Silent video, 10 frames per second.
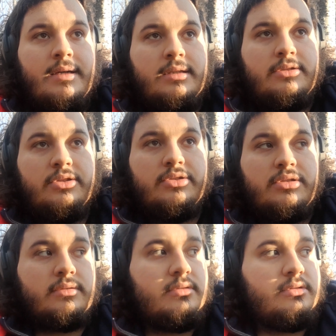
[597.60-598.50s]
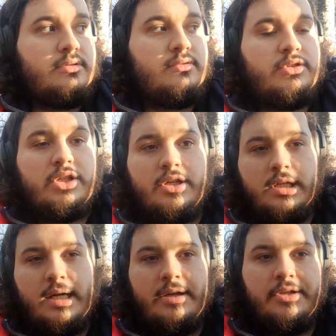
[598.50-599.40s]
and so you sort of circle
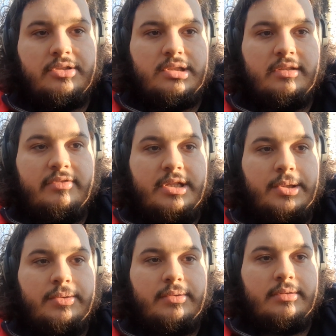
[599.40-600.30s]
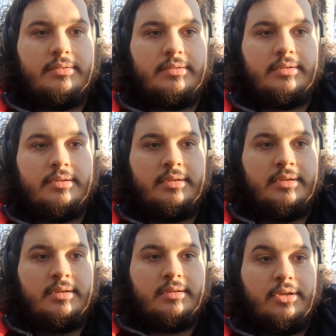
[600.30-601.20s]
around yourself and you
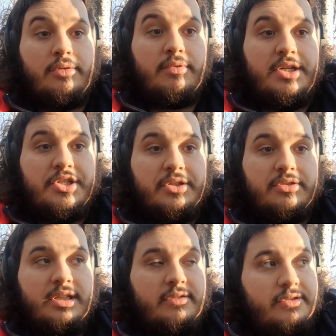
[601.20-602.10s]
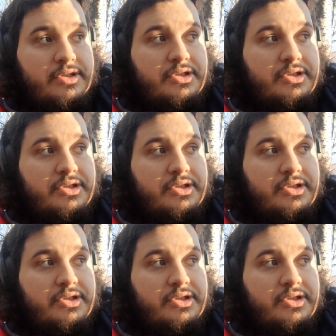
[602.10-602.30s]
don't reach yourself. You're